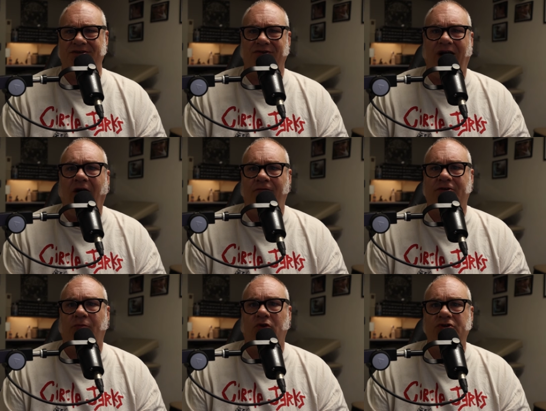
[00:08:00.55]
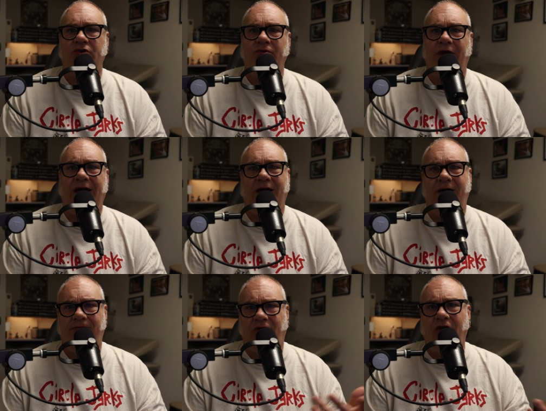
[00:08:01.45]
still comfortable
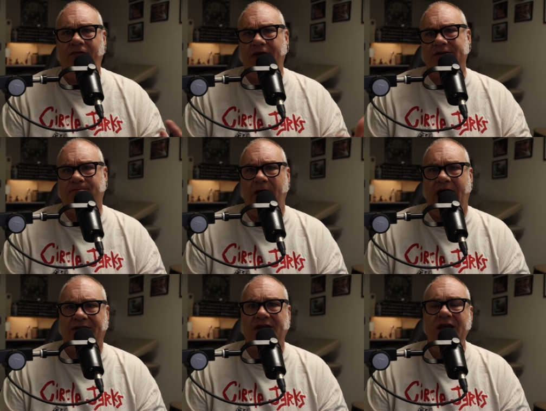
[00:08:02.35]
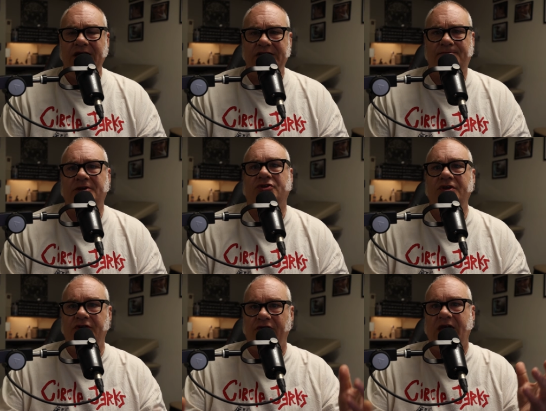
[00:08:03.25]
uh, clothing is best,
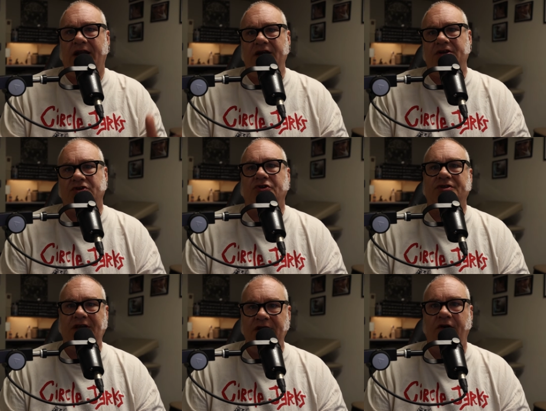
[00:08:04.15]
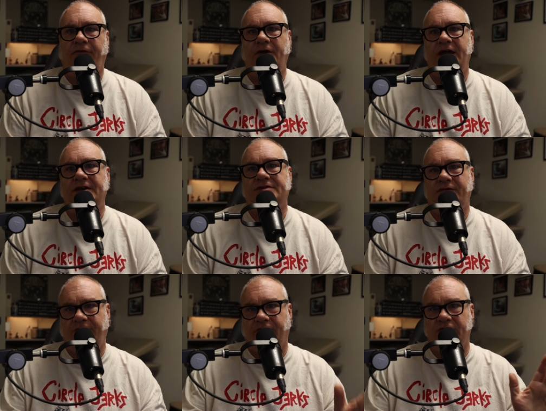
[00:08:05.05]
especially during that initial tender phase
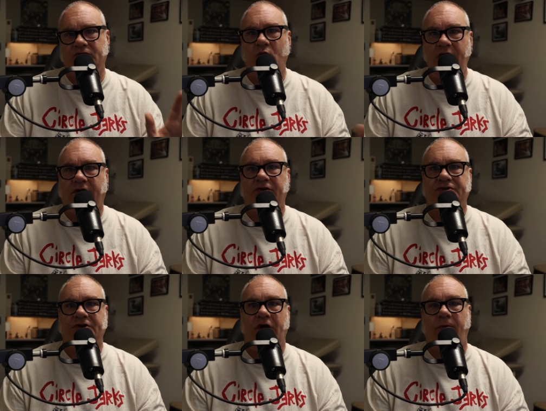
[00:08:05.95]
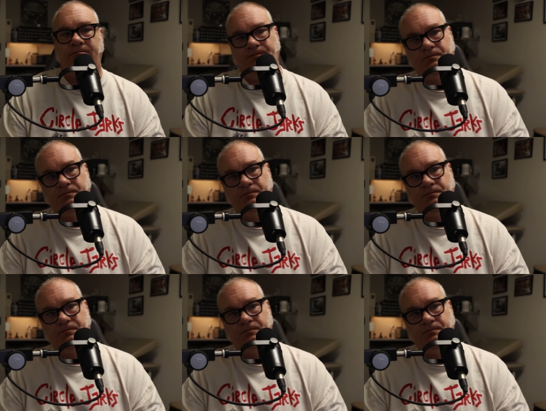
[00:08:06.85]
of the first week or so.